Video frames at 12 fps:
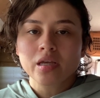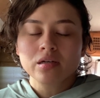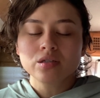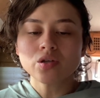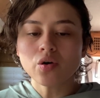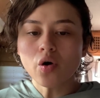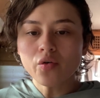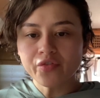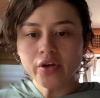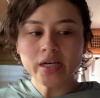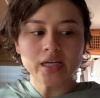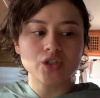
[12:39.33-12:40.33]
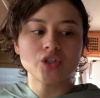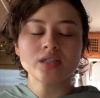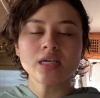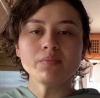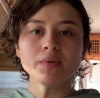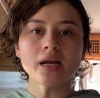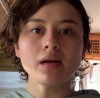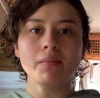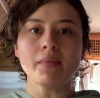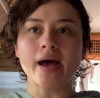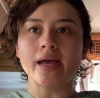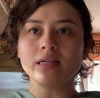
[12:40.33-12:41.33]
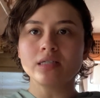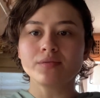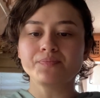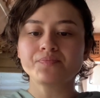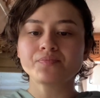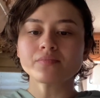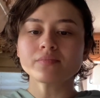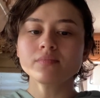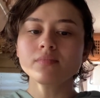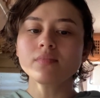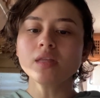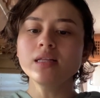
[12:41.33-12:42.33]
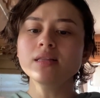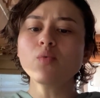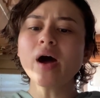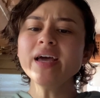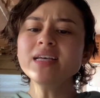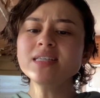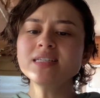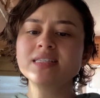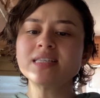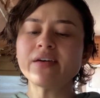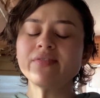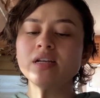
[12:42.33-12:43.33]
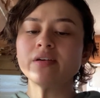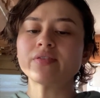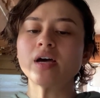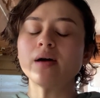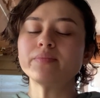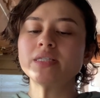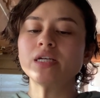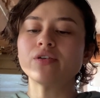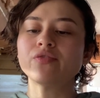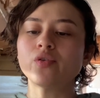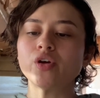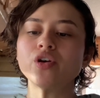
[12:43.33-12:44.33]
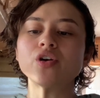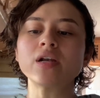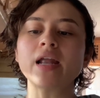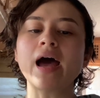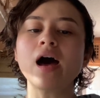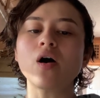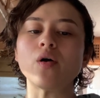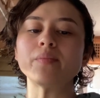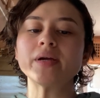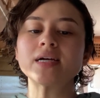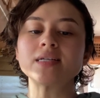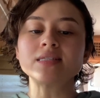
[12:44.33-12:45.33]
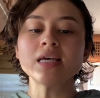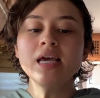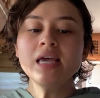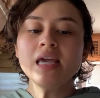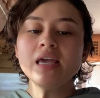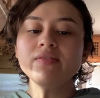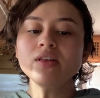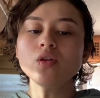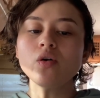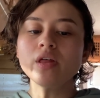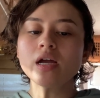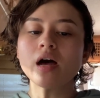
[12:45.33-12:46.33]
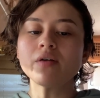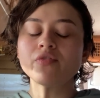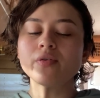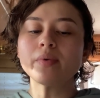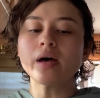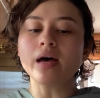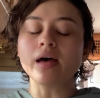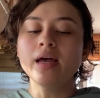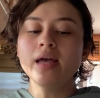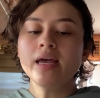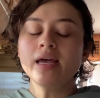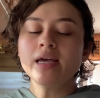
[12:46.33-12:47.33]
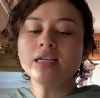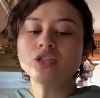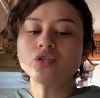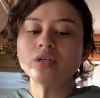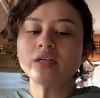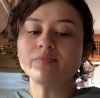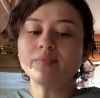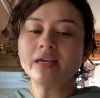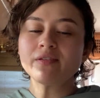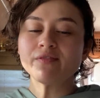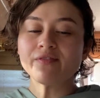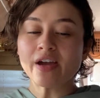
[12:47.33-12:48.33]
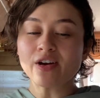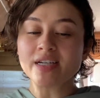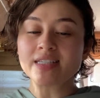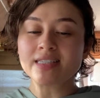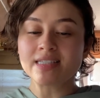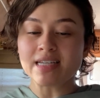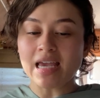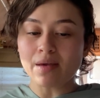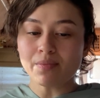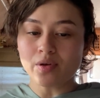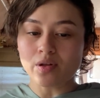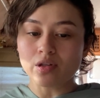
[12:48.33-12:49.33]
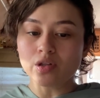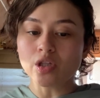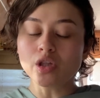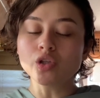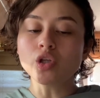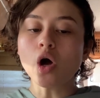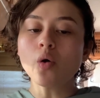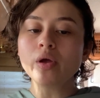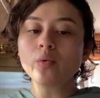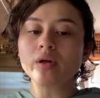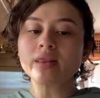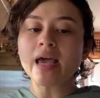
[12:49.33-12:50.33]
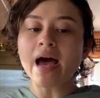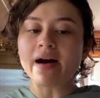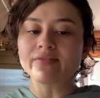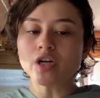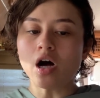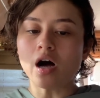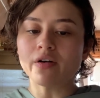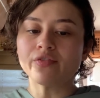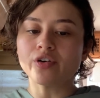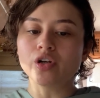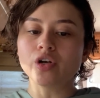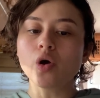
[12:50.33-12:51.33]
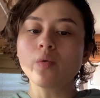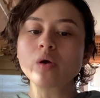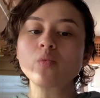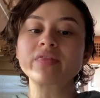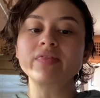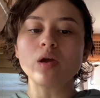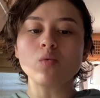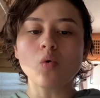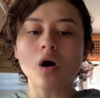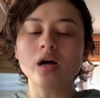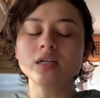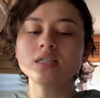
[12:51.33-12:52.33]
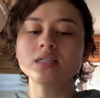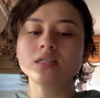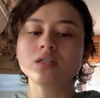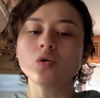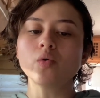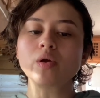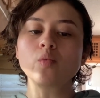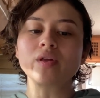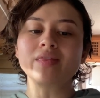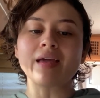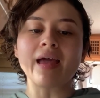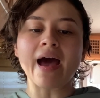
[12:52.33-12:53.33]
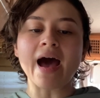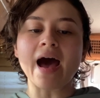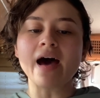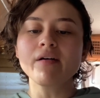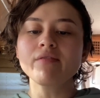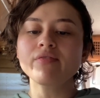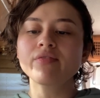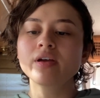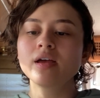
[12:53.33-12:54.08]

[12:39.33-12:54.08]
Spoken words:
So Ophiuchus, just keep that in mind. Why is the Seven of Cups here for your noun? Because even though they come from a history of being very stable, knowing what they have to offer, knowing what they want, knowing what they have,